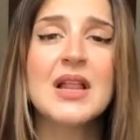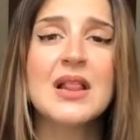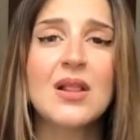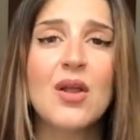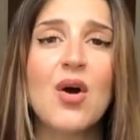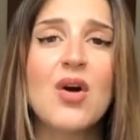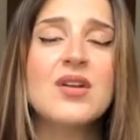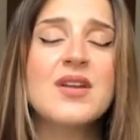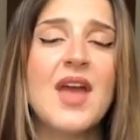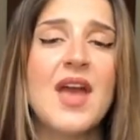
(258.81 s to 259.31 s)
a
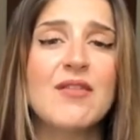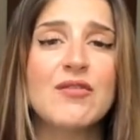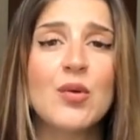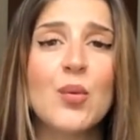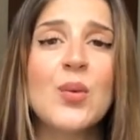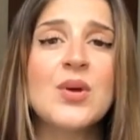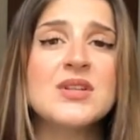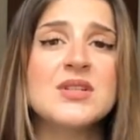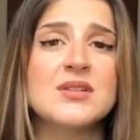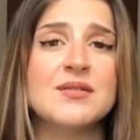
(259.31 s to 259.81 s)
lot
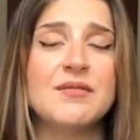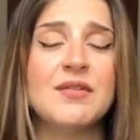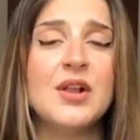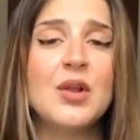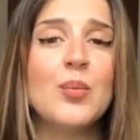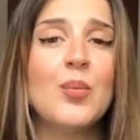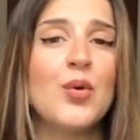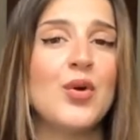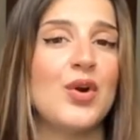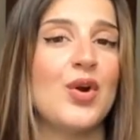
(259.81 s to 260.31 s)
everyone to
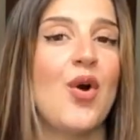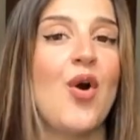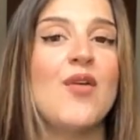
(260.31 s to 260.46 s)
feel more